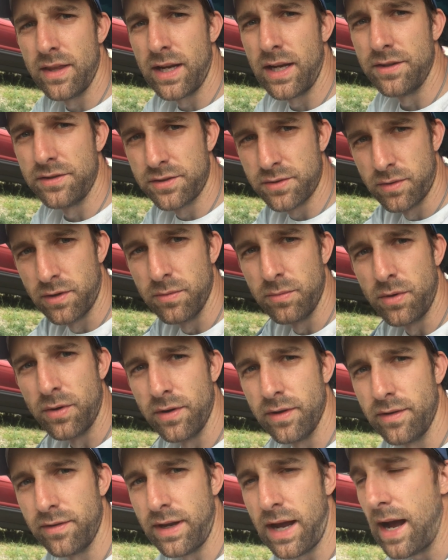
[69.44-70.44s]
then I'd squirt more
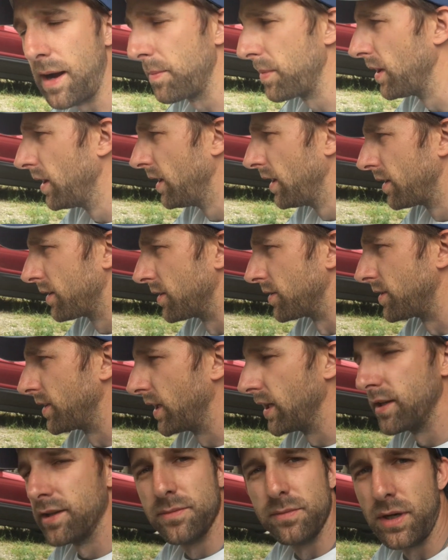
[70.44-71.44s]
on the top just to
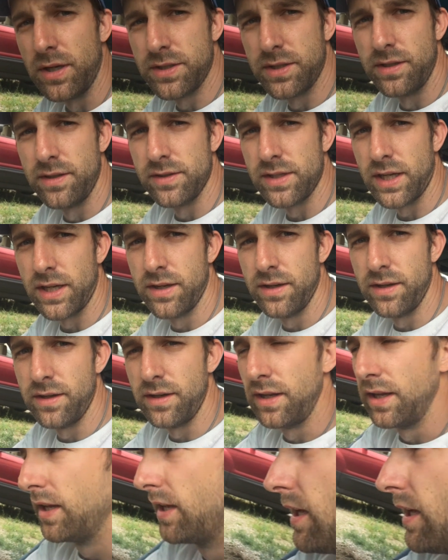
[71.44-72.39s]
get as much in as I could.